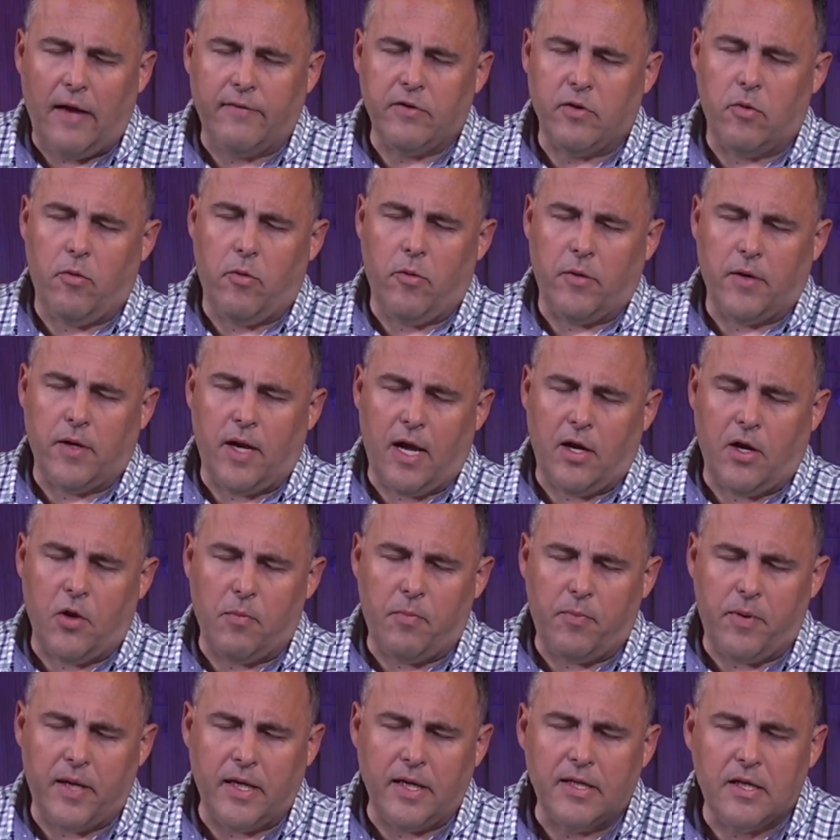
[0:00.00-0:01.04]
and we will not know
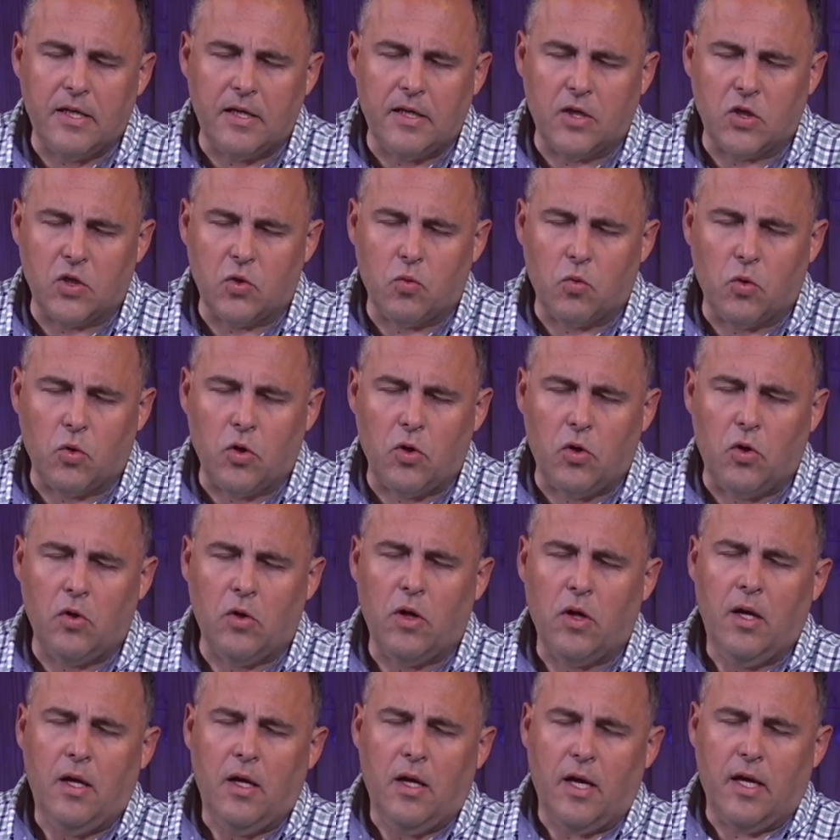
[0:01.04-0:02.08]
peace in this world
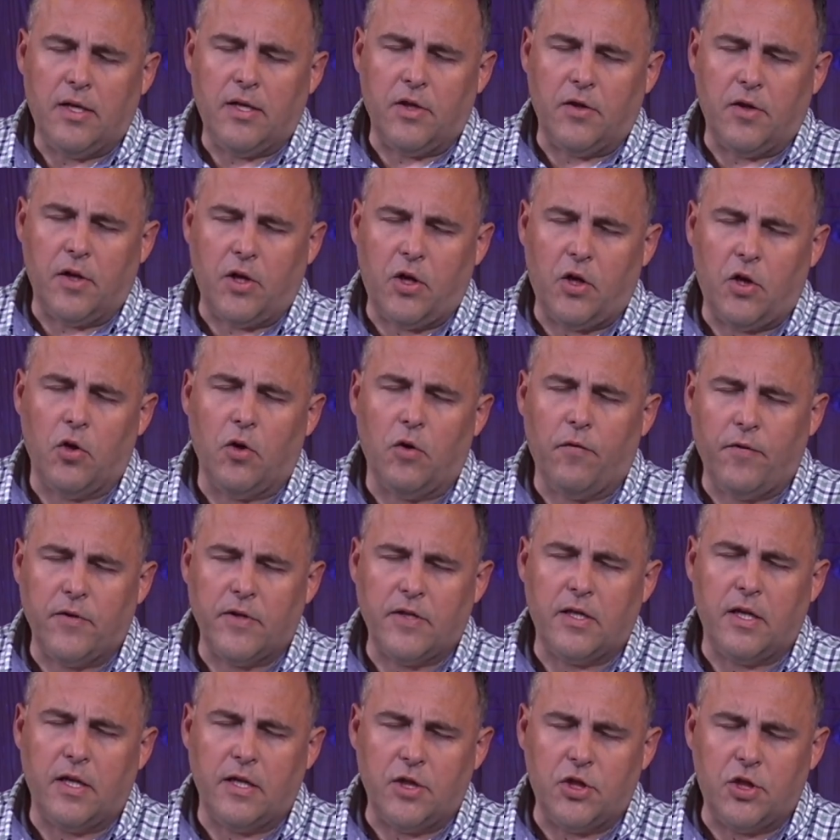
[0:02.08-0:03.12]
until the cure for
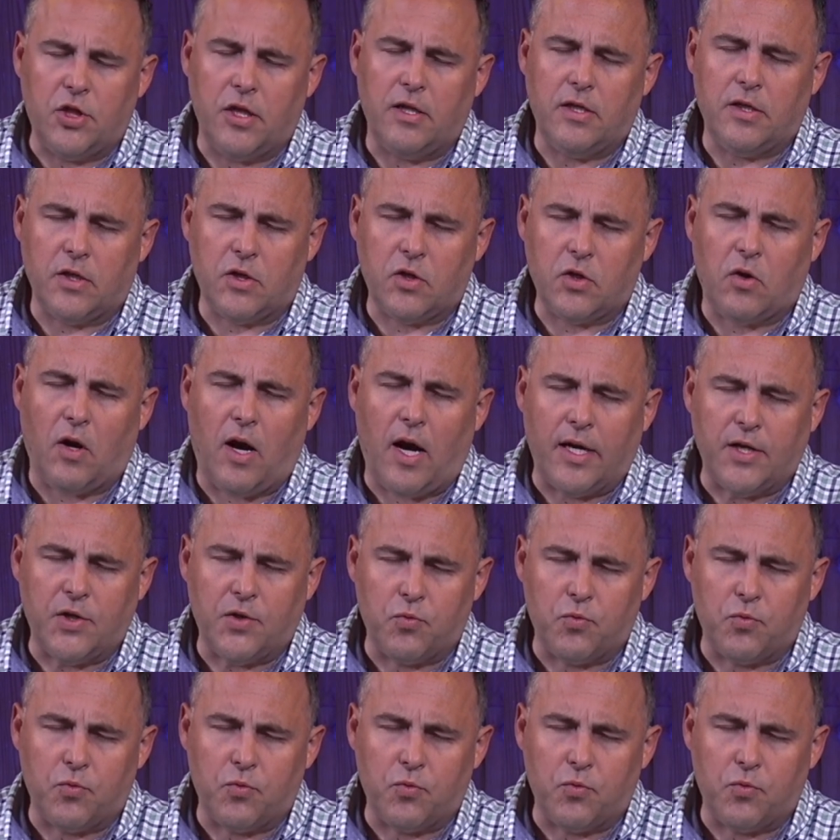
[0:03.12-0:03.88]
sin, Jesus Christ,